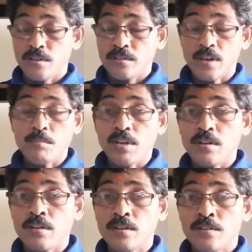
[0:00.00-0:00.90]

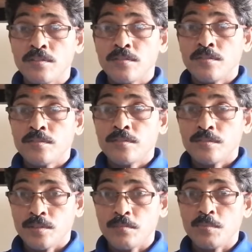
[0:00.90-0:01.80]
Tamil,
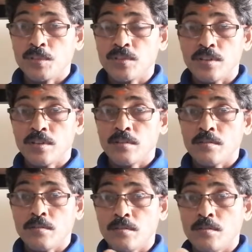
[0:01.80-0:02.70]
same picture,
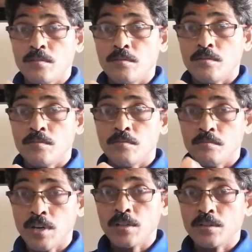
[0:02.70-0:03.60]

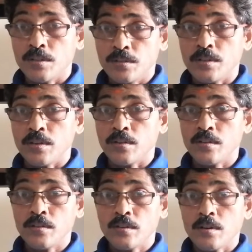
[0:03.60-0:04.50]
Bharati,
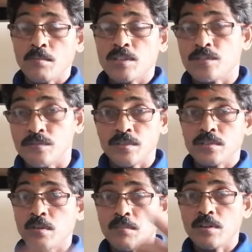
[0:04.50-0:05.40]
Telugu, Kamala Hassan,
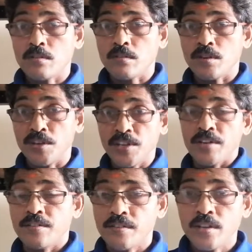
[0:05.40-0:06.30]
Tamil,
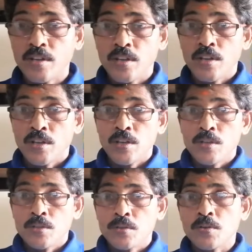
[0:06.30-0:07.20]
Indian.
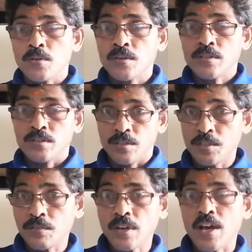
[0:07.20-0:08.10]
So, this
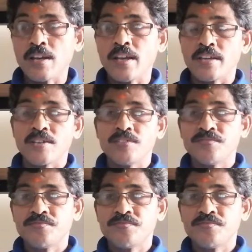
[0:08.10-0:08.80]
one I like.